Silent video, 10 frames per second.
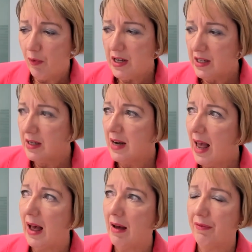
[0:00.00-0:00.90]
And if we didn't
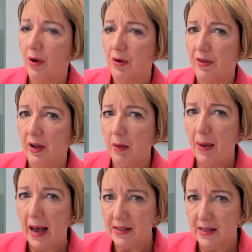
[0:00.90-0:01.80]
have the
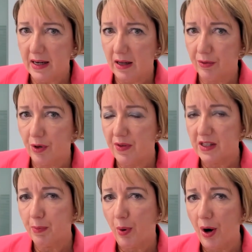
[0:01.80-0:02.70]
capacity through
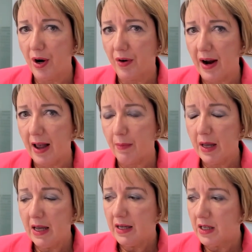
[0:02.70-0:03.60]
this
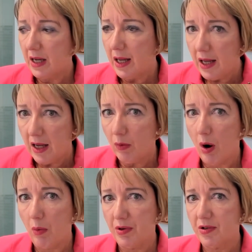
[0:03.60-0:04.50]
program to hear
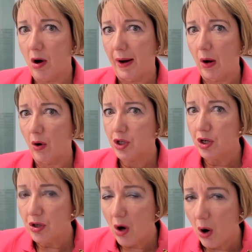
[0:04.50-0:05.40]
what was going on,
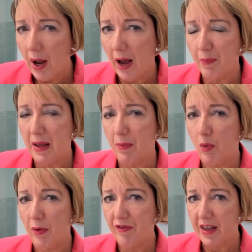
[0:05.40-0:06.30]
to know how
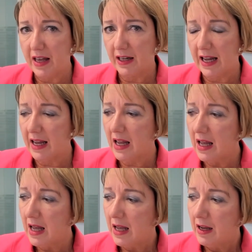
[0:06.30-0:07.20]
people were feeling,
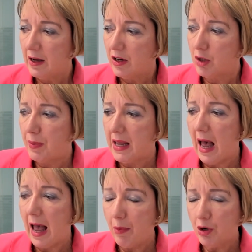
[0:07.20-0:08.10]
to
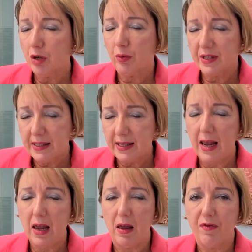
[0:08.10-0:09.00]
be able to
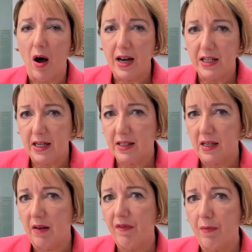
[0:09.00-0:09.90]
receive
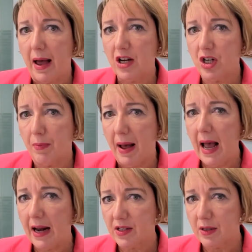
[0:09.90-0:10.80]
ideas and information
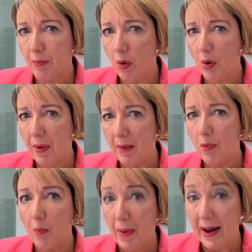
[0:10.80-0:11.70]
about how to support
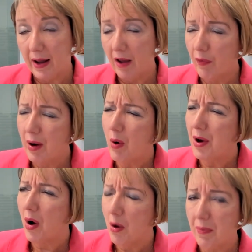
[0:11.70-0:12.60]
people better, if we
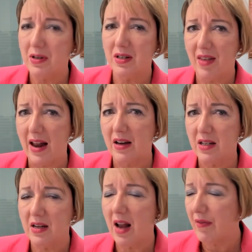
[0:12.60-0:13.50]
weren't open to that
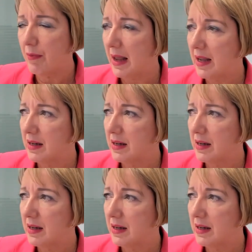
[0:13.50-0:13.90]
and didn't have a